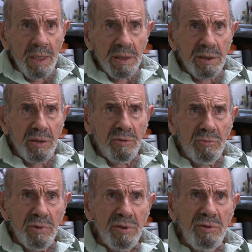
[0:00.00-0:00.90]
So
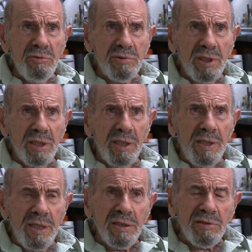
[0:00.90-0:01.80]
when you say,
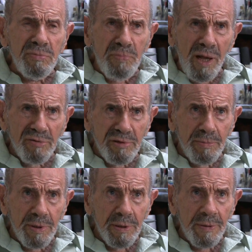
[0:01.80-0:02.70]
is it
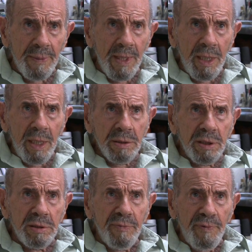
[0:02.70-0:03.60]
possible
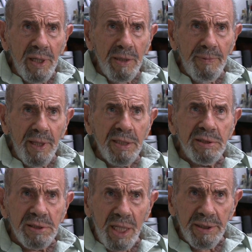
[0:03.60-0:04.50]
to develop a
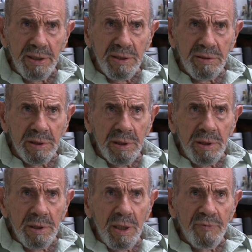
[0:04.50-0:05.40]
science
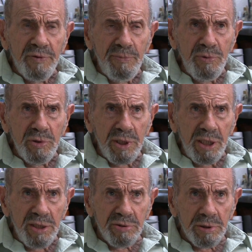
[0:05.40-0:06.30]
of
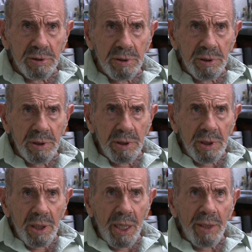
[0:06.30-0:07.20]
communication,
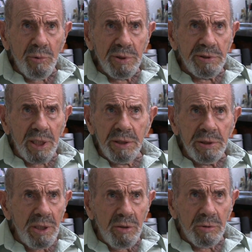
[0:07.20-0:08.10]
I will say
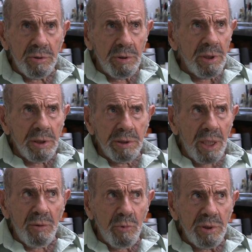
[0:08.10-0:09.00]
no,
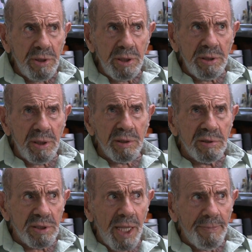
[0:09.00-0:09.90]
not within
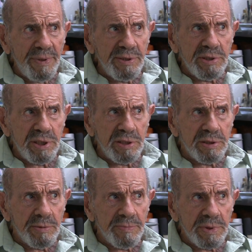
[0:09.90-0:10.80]
established
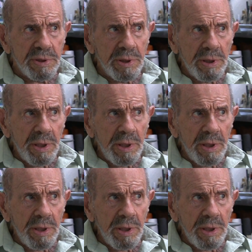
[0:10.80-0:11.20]
systems.